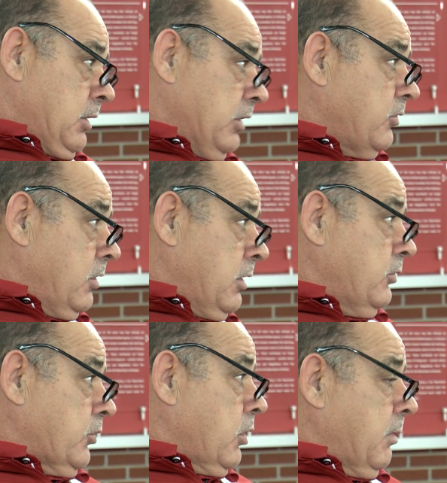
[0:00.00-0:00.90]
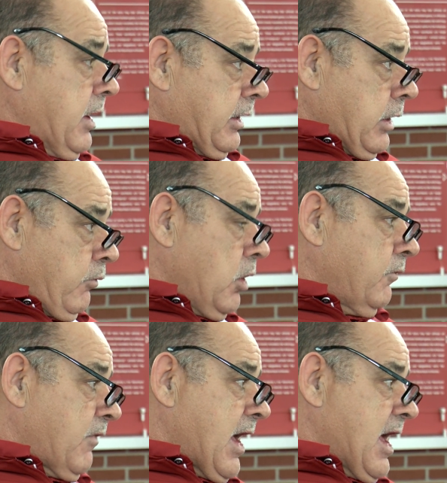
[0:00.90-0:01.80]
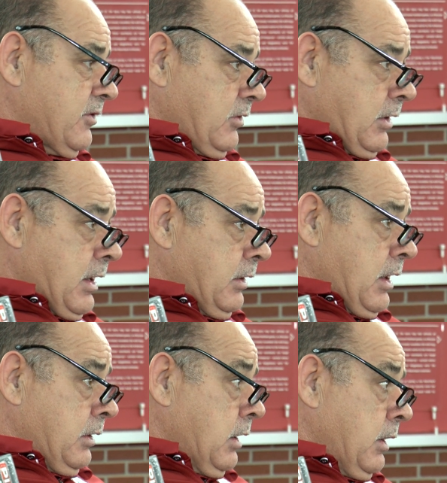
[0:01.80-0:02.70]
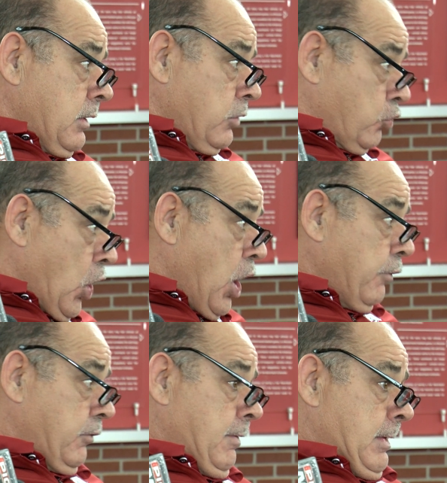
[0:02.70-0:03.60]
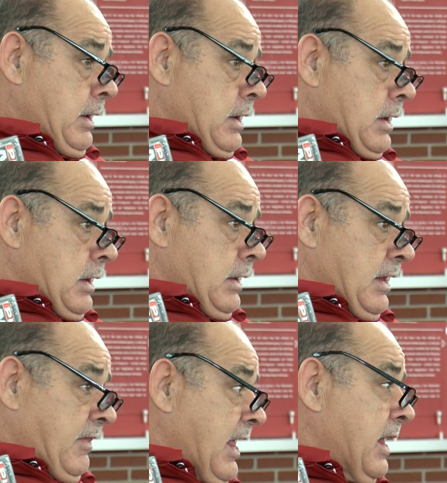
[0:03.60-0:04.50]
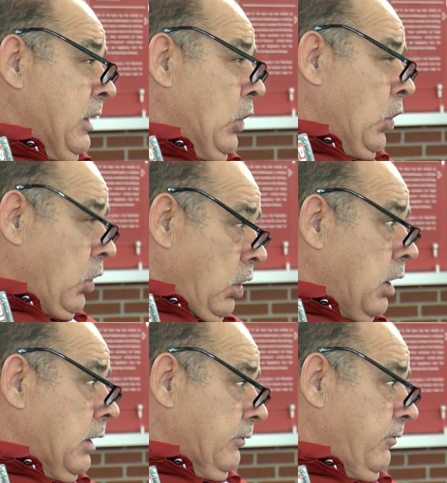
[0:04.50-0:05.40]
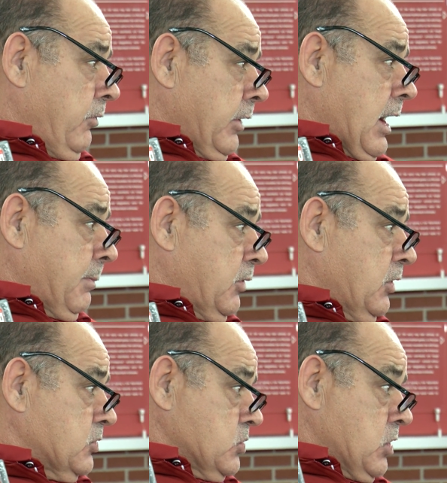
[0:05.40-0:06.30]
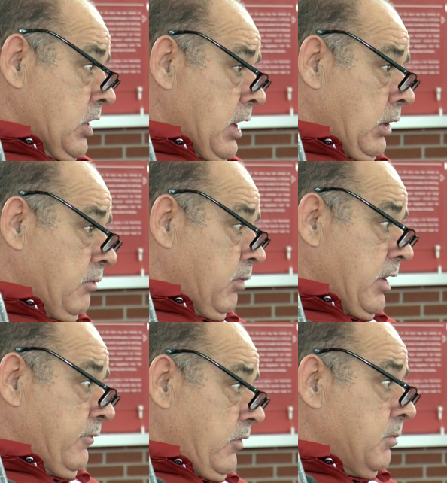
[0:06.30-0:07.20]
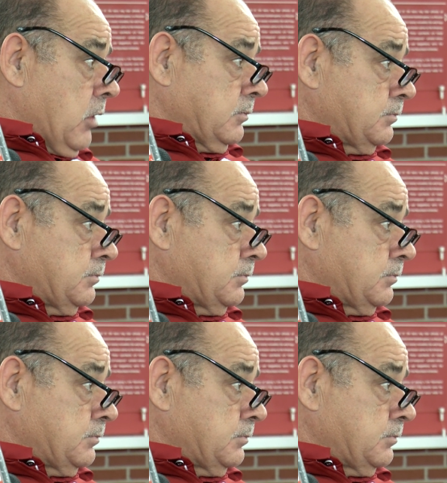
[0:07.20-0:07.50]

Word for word: These these young men can run fast, and and, and they're tough, uh, and they love the competition, and they love playing football.